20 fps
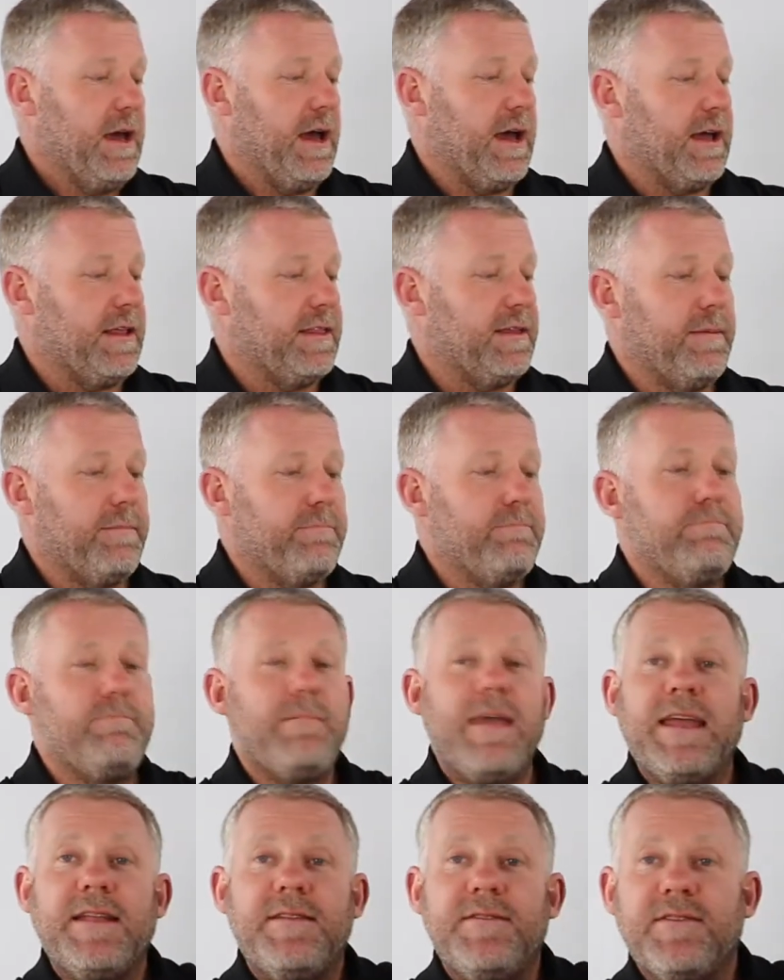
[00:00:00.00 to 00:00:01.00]
The
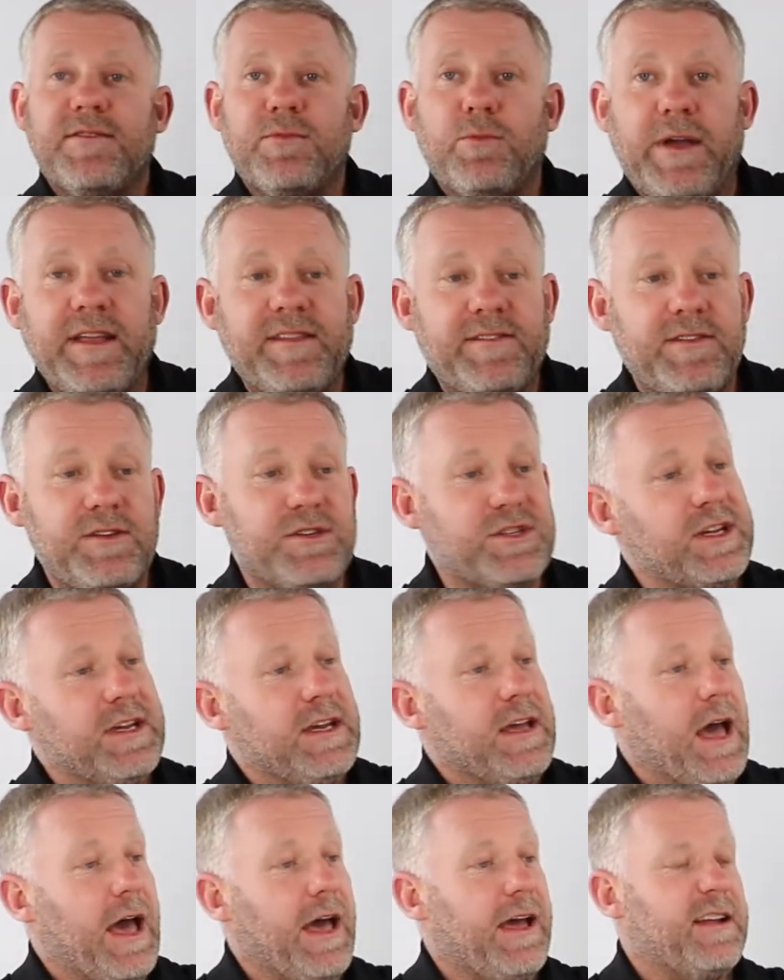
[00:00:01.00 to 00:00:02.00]
men's wetsuit,
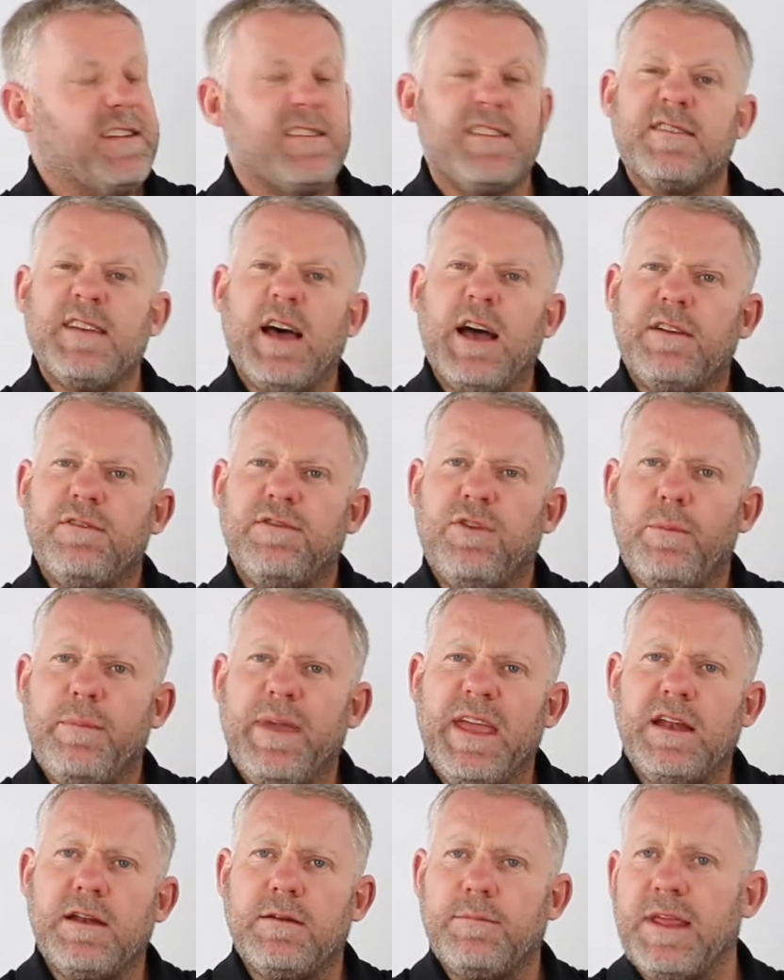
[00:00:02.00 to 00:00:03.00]
designed for
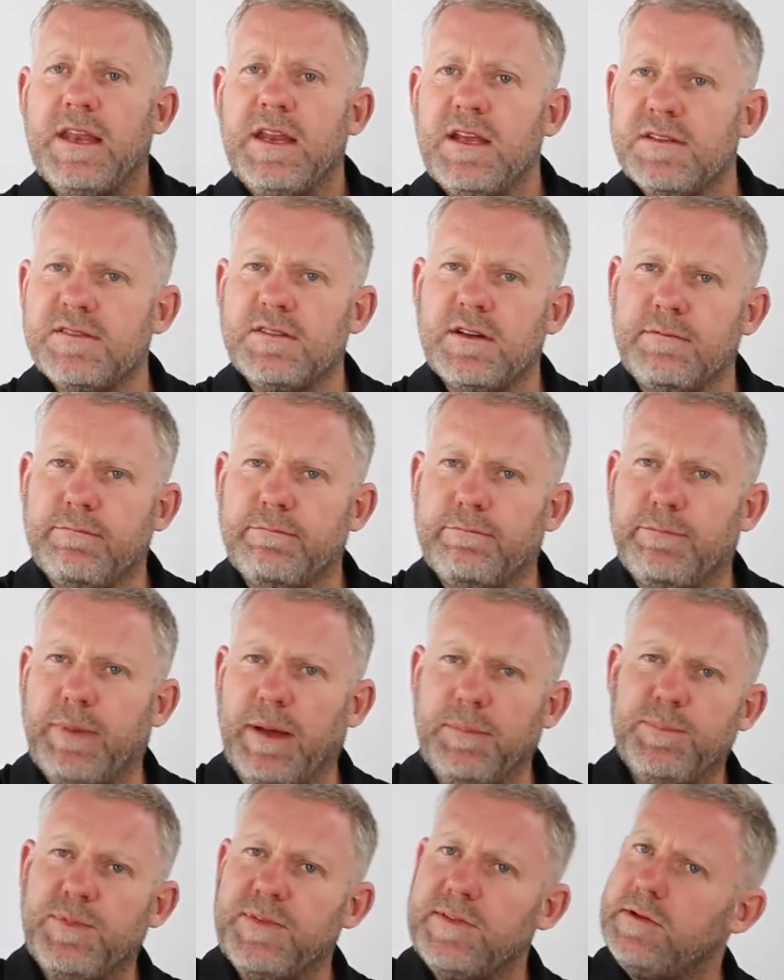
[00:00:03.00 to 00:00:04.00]
men, meaning it's got
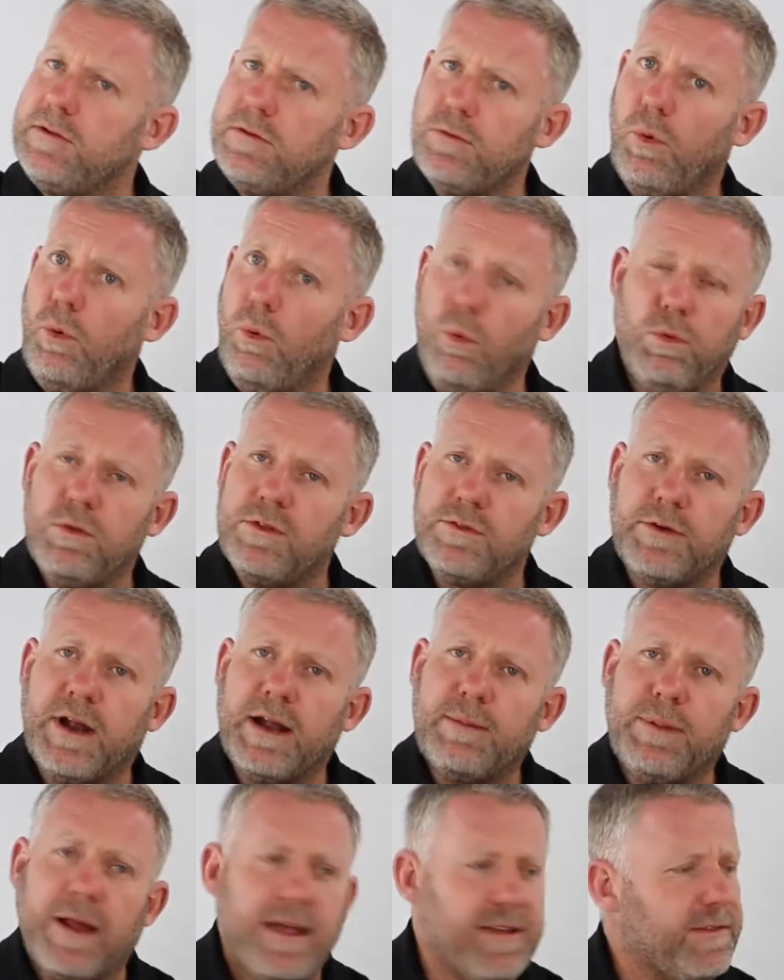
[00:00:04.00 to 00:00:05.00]
bumps in all the
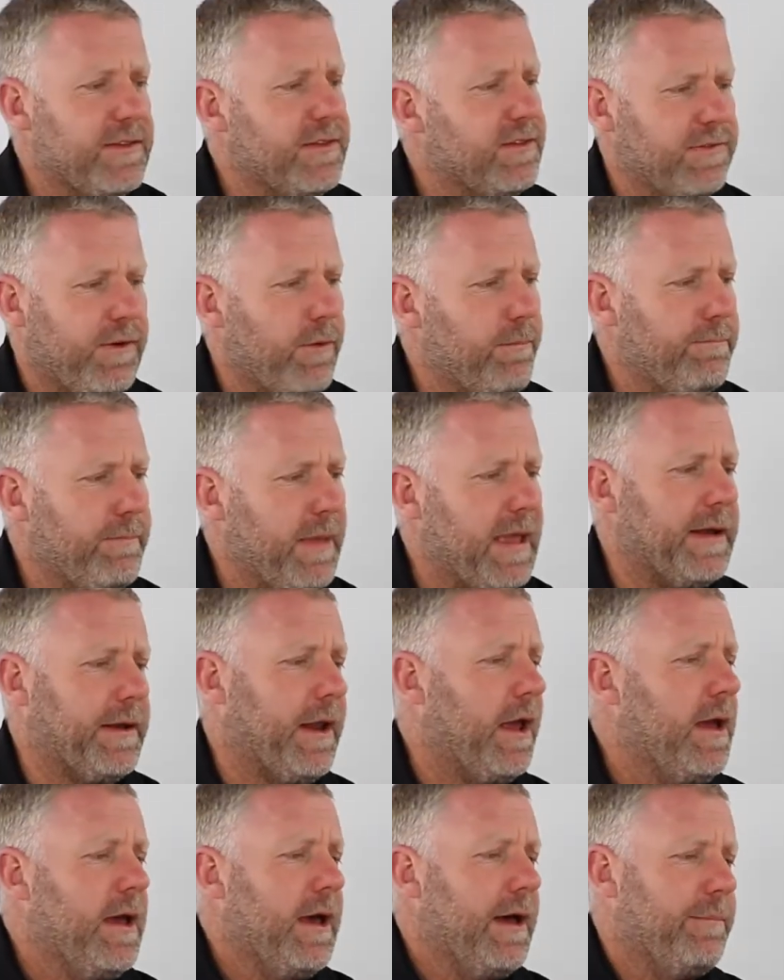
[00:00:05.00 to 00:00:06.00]
right places for
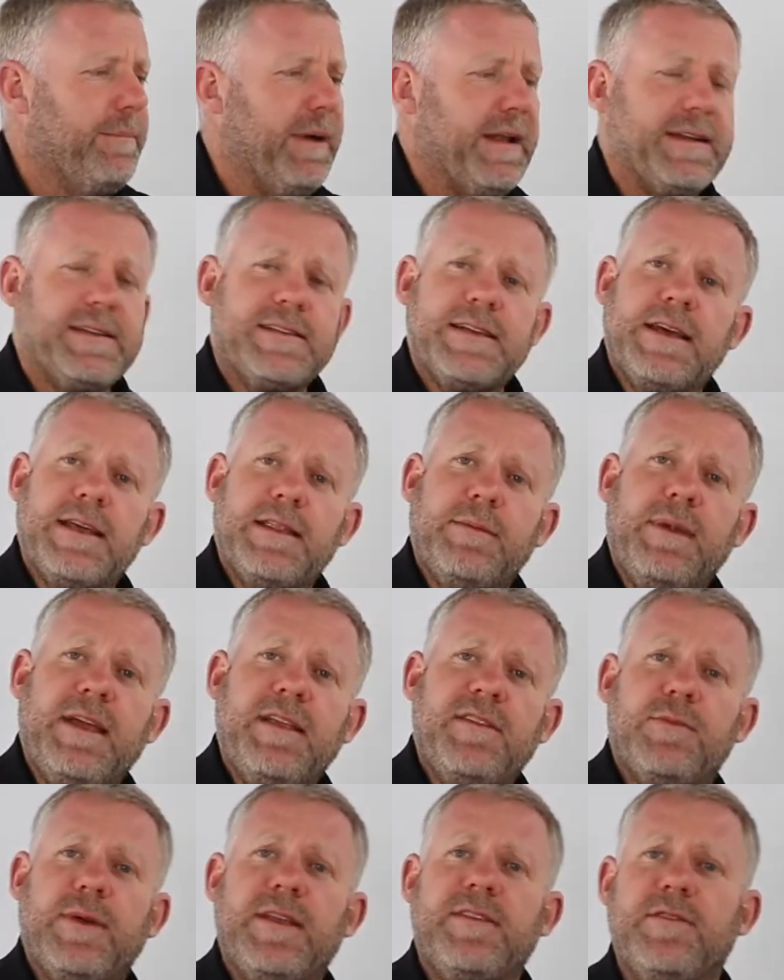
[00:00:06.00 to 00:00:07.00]
men. But the
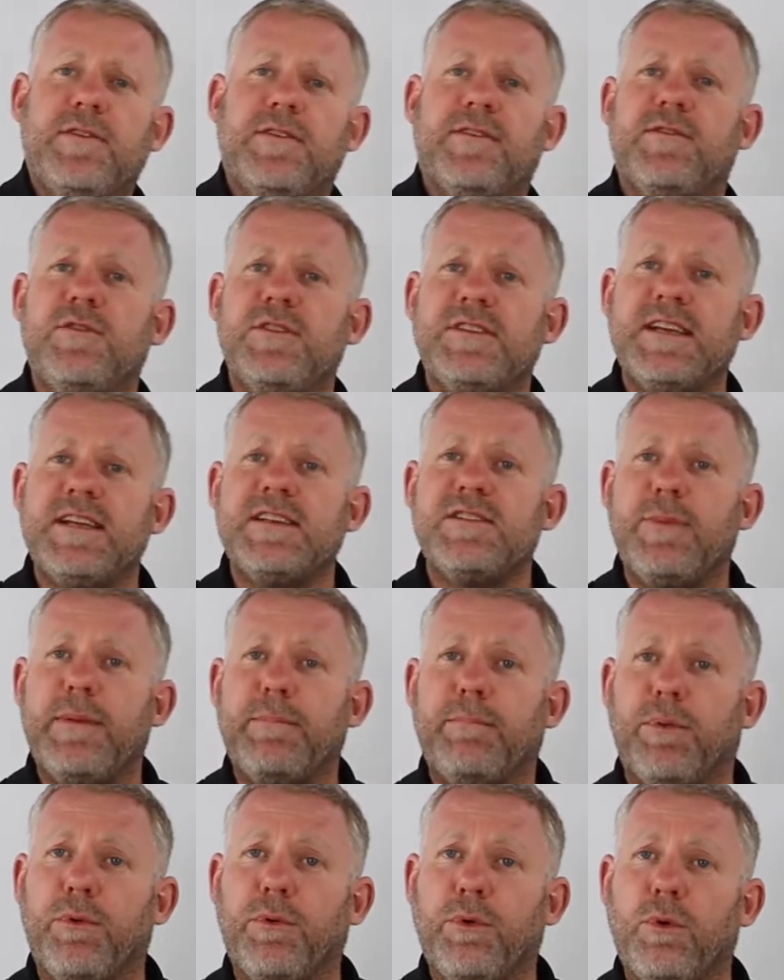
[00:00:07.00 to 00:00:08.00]
men's wetsuits do tend to be
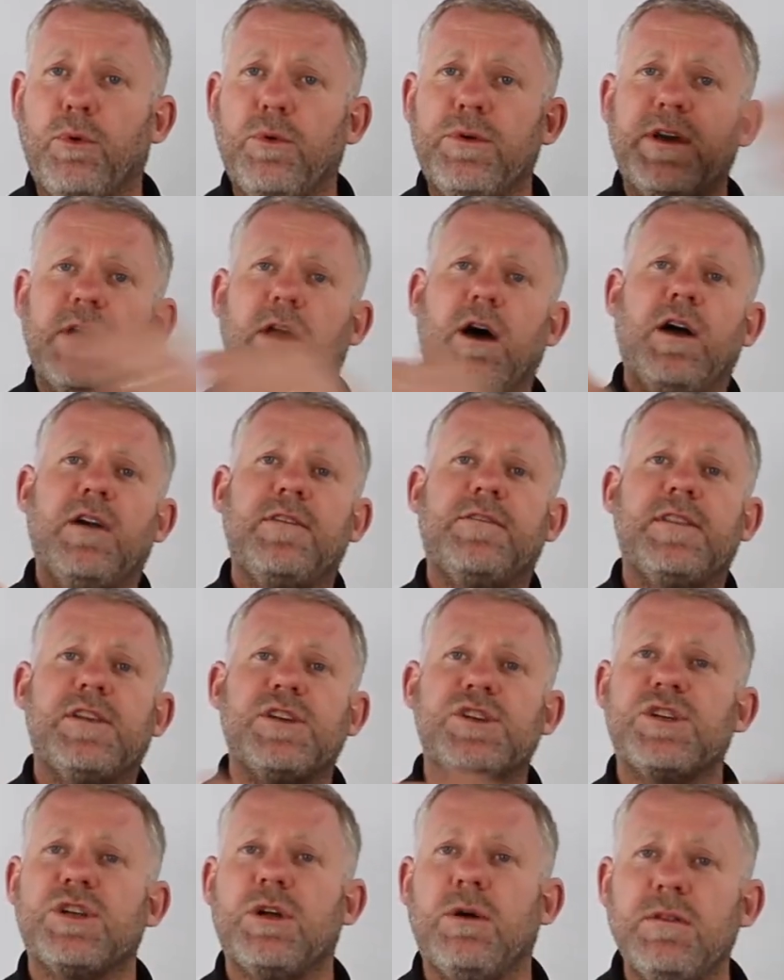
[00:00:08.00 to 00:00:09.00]
broader over
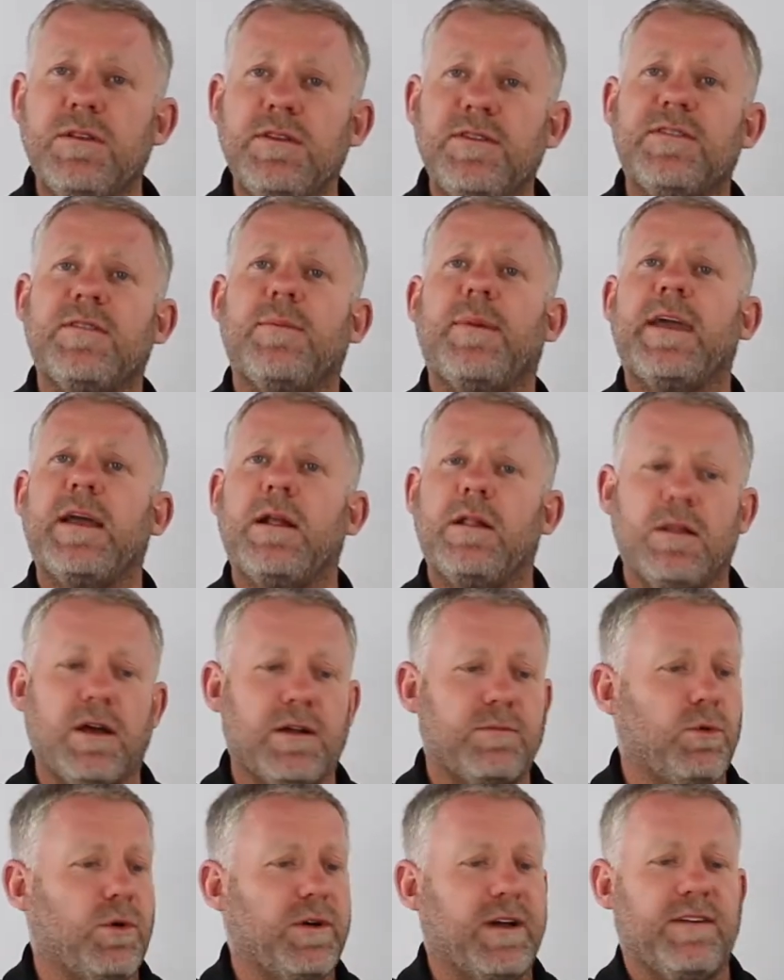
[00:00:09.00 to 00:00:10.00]
the shoulders to make it a
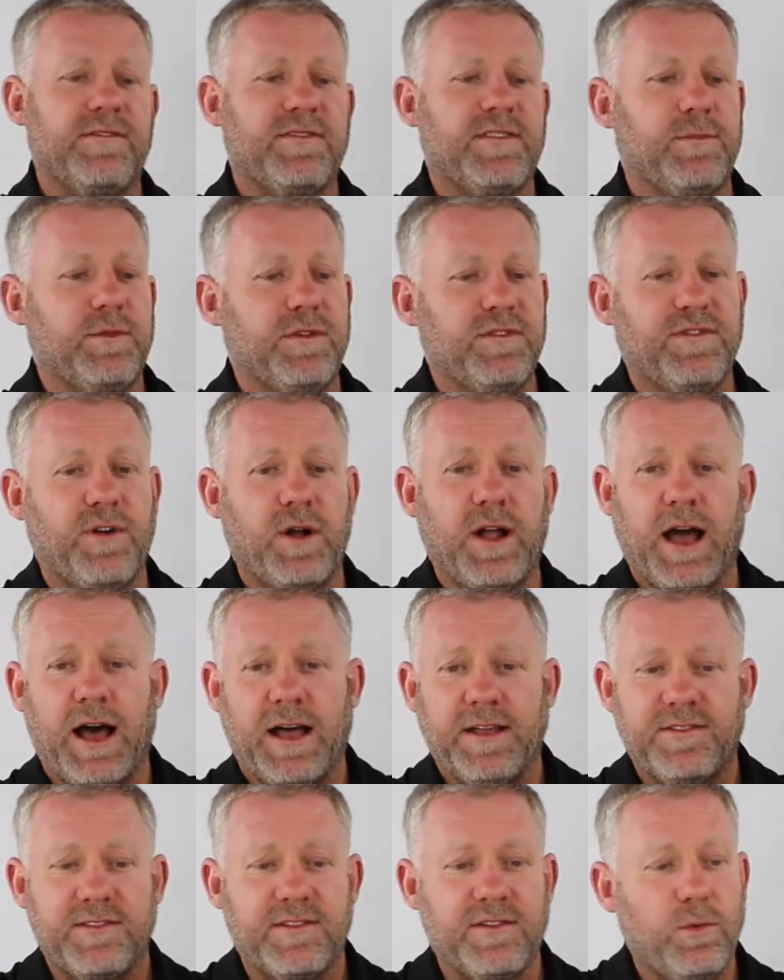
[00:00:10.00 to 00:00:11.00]
lot more comfortable for
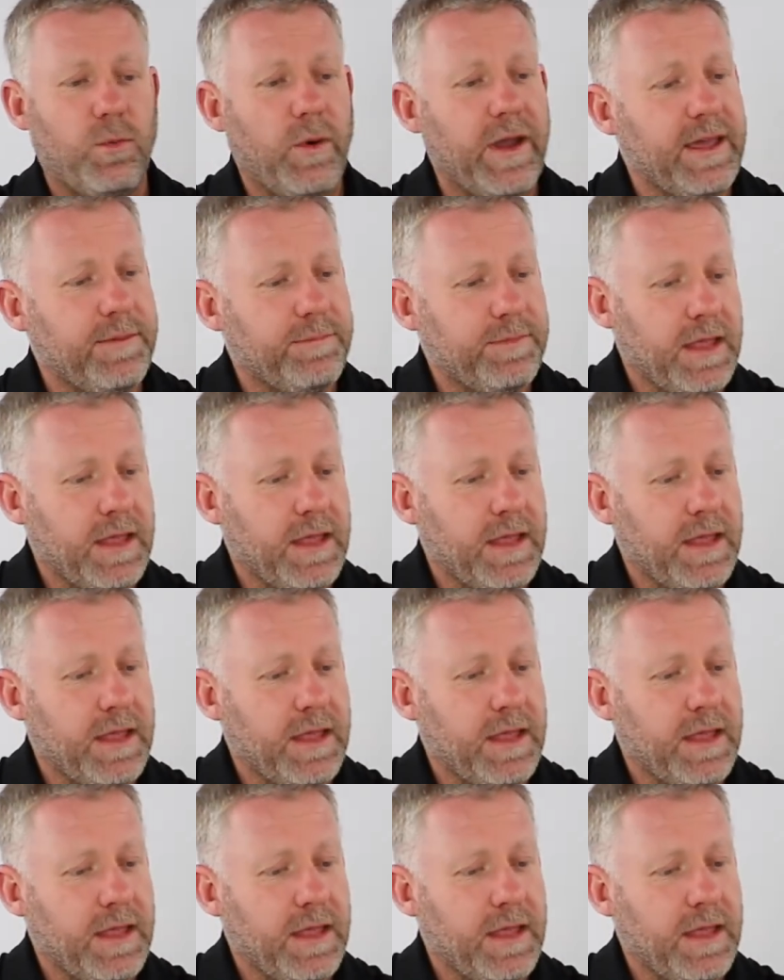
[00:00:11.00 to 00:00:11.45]
guys to wear.